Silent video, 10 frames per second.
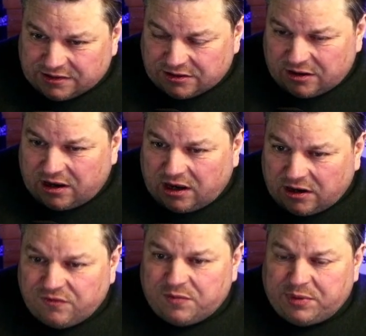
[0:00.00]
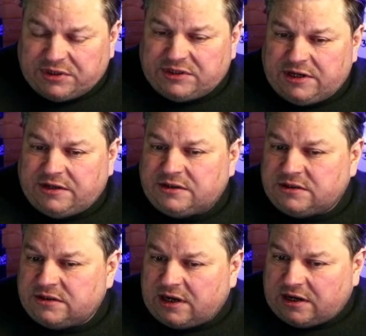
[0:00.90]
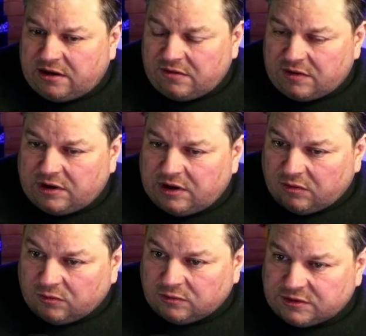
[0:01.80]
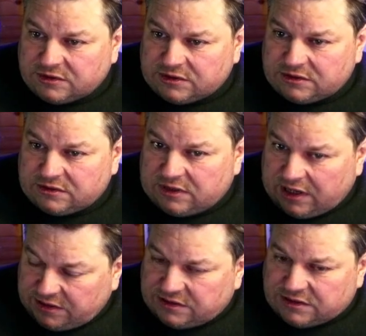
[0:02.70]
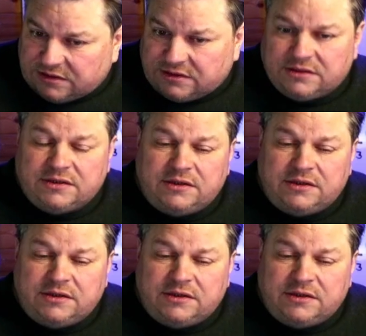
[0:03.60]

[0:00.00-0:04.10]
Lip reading: It's not 100% accurate in all cases,